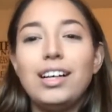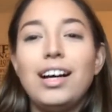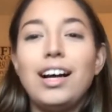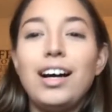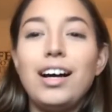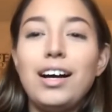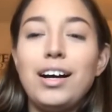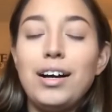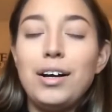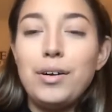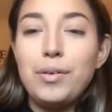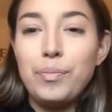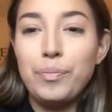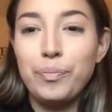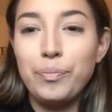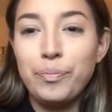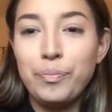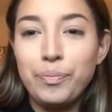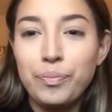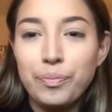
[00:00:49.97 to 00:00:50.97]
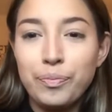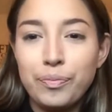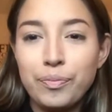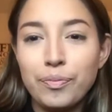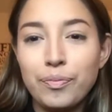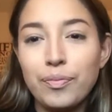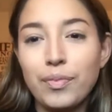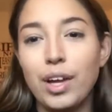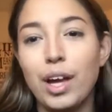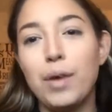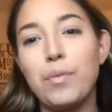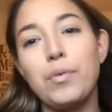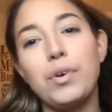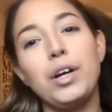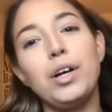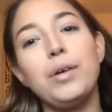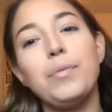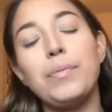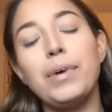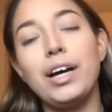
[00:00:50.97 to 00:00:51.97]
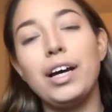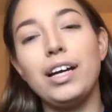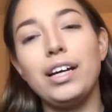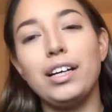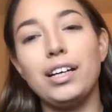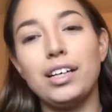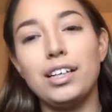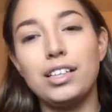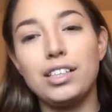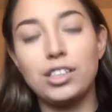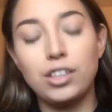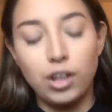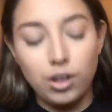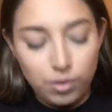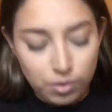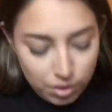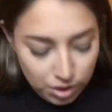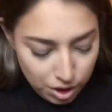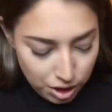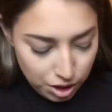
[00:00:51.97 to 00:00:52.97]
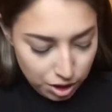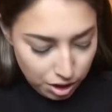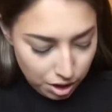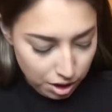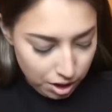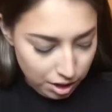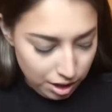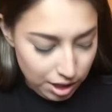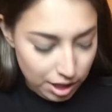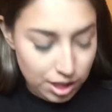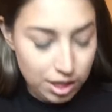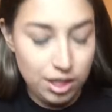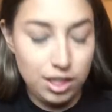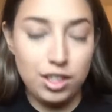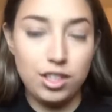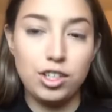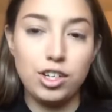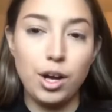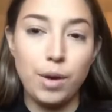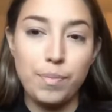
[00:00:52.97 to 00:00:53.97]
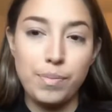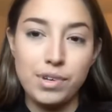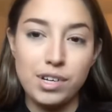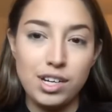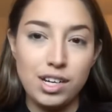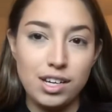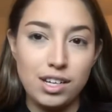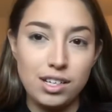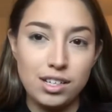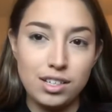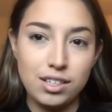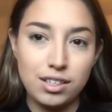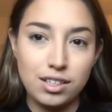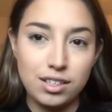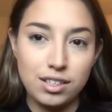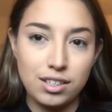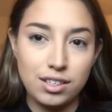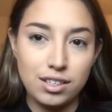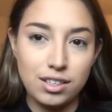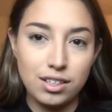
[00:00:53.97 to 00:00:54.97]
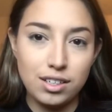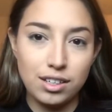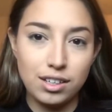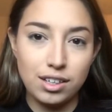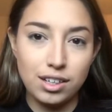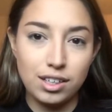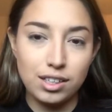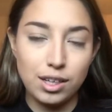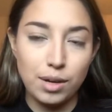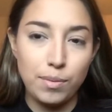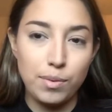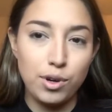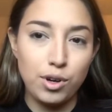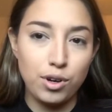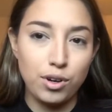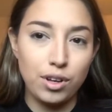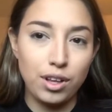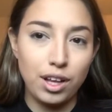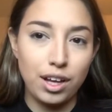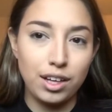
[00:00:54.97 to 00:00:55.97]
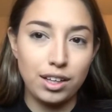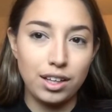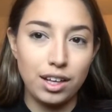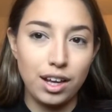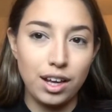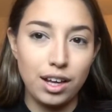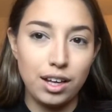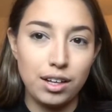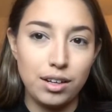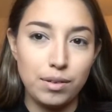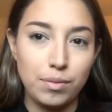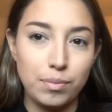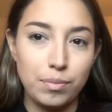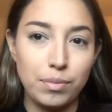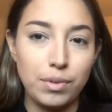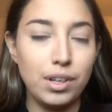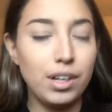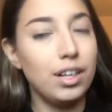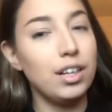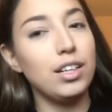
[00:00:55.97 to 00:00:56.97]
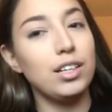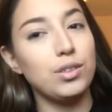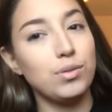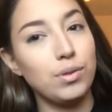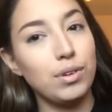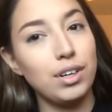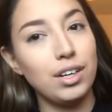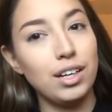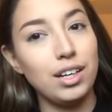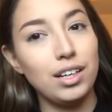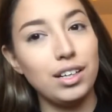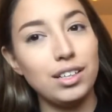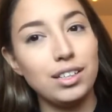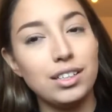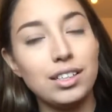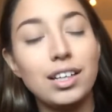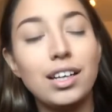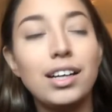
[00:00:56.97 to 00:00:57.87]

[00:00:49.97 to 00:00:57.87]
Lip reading: I'm wearing my Star Wars shirt. It's in Japanese because I'm a nerd like that, but it is what it is.